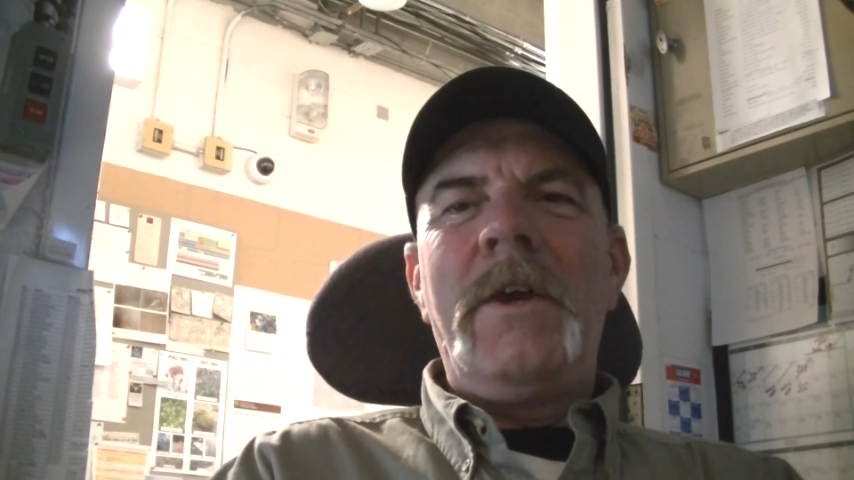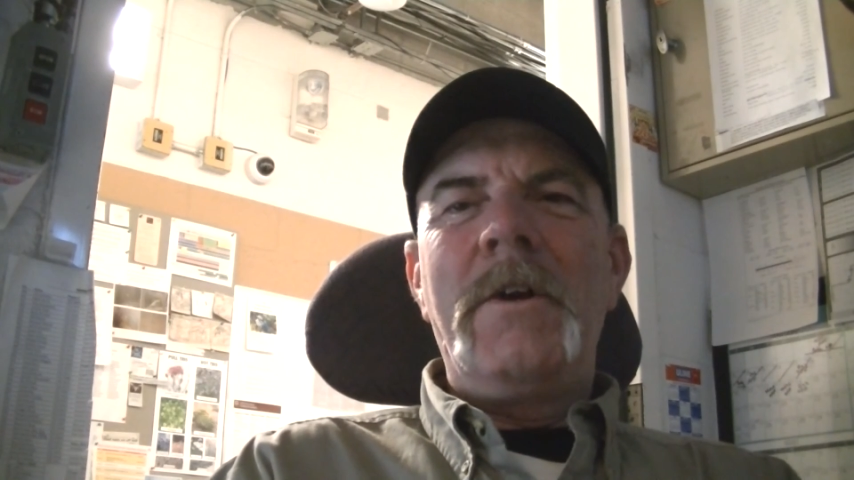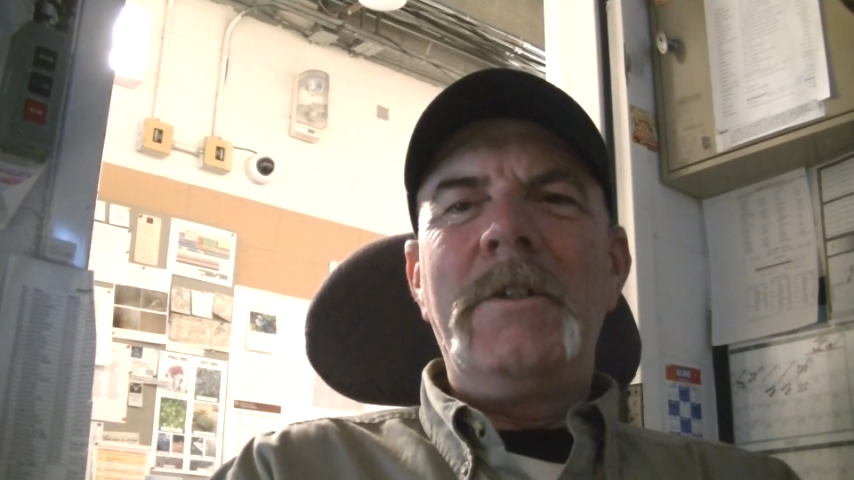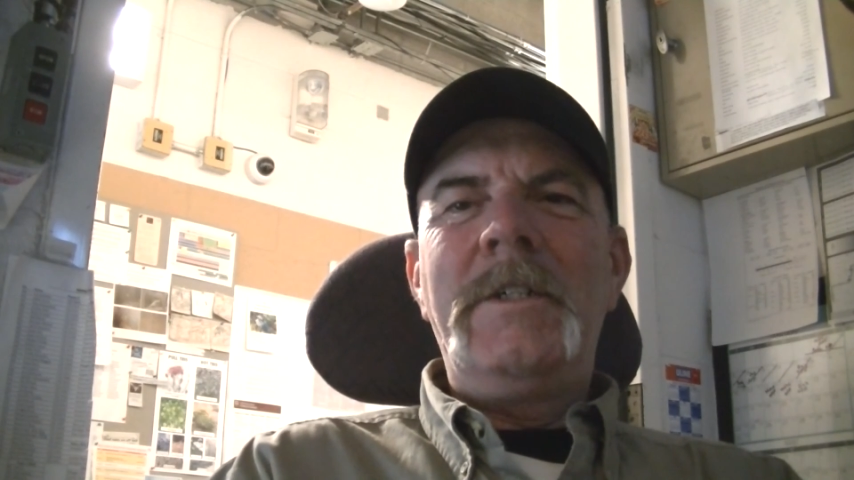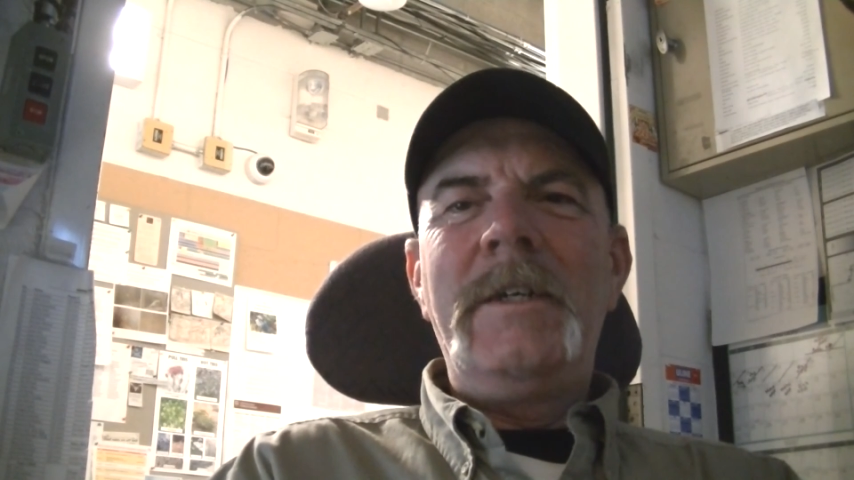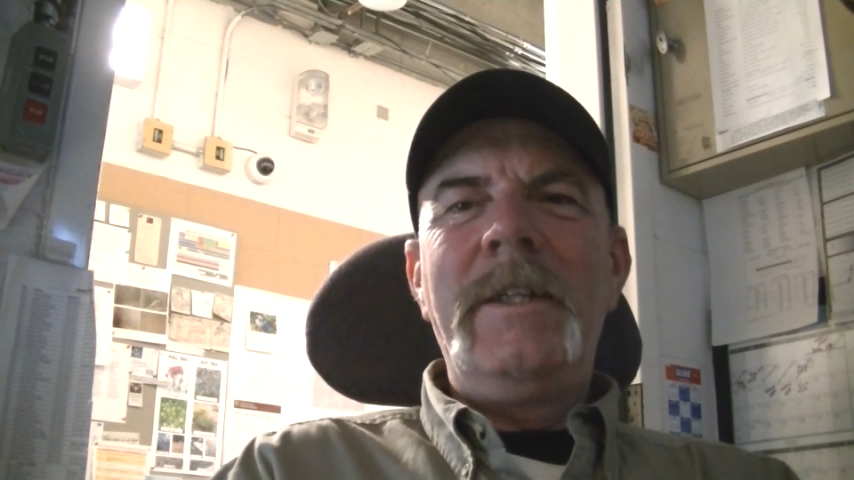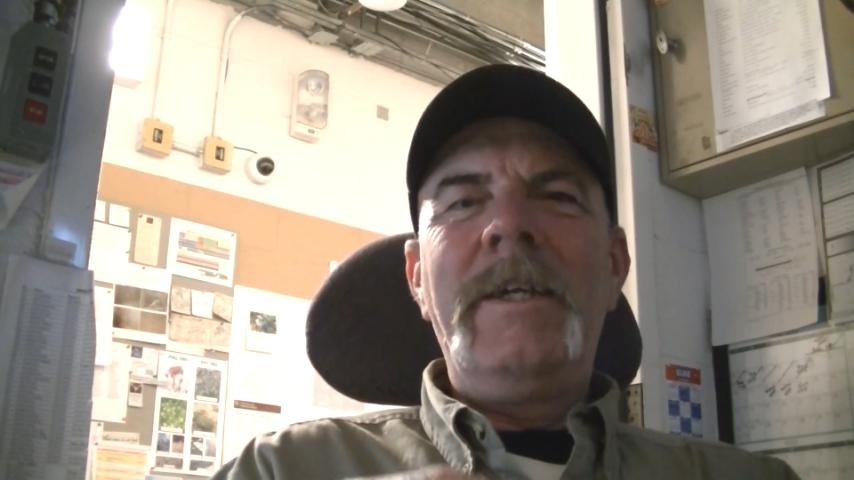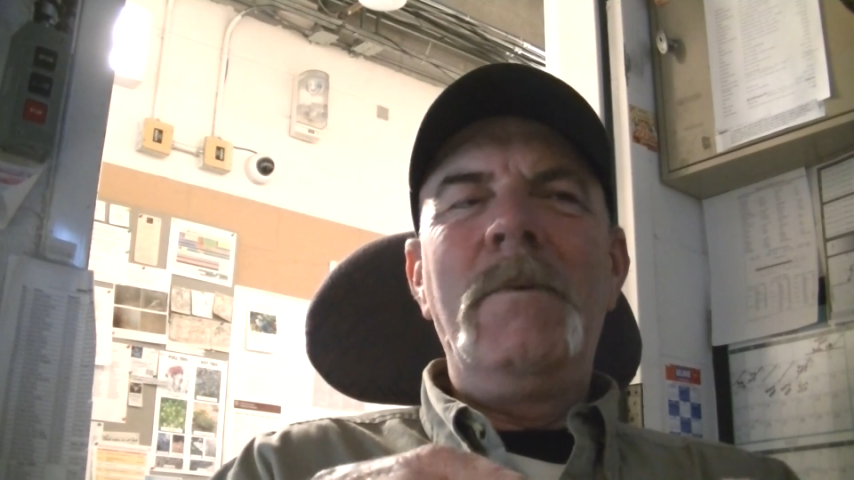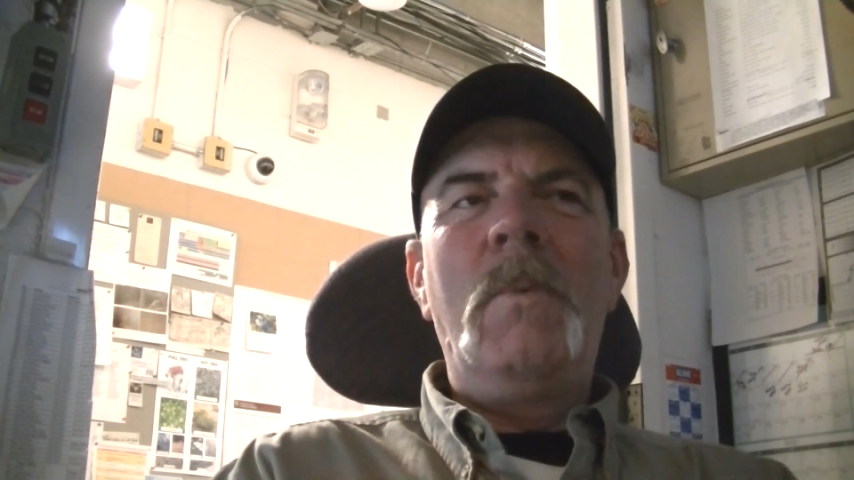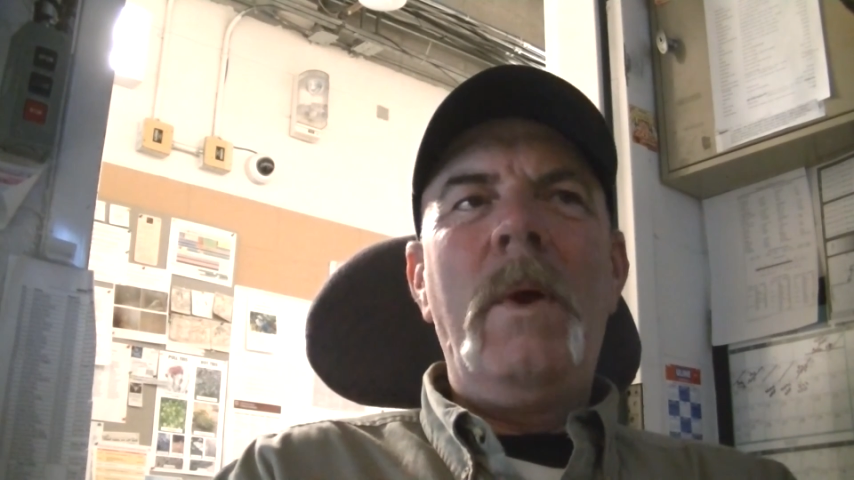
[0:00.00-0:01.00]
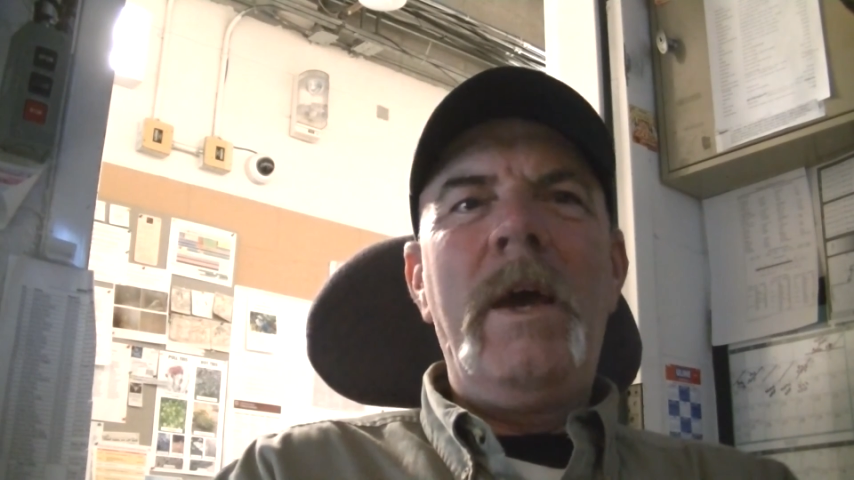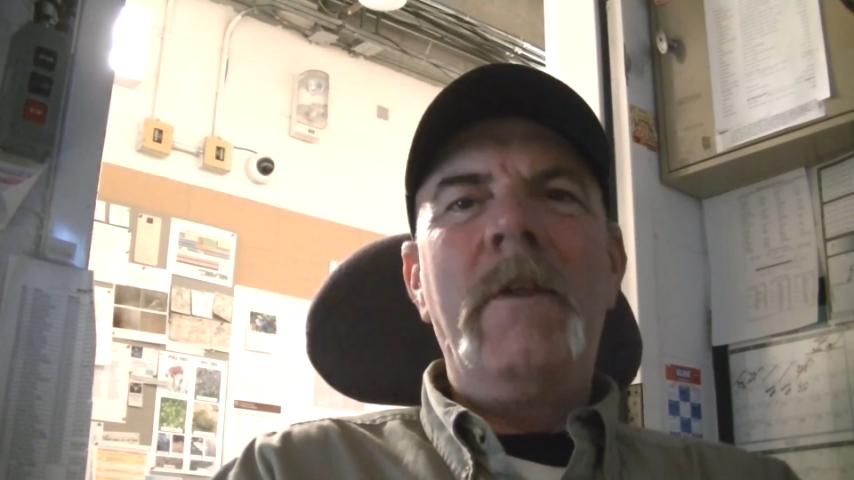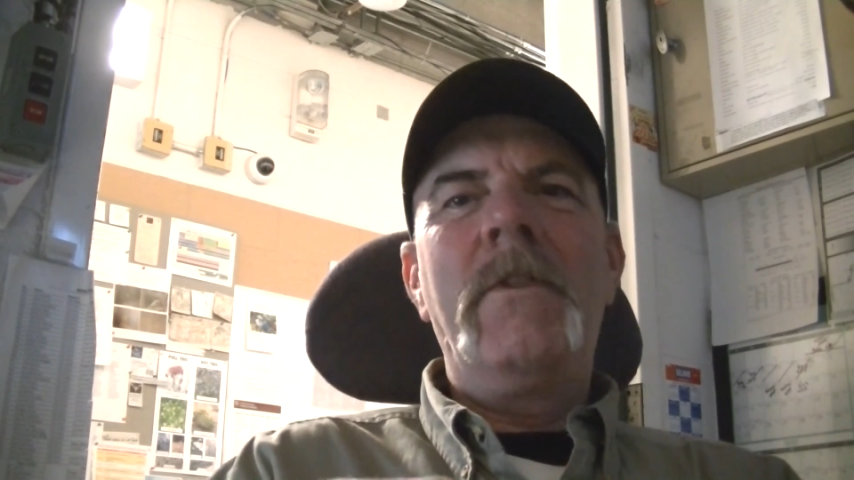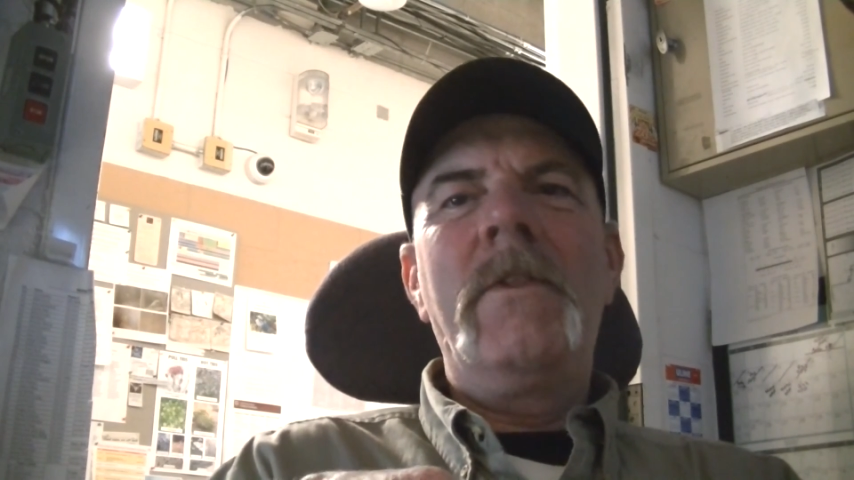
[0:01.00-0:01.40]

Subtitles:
are dealing with.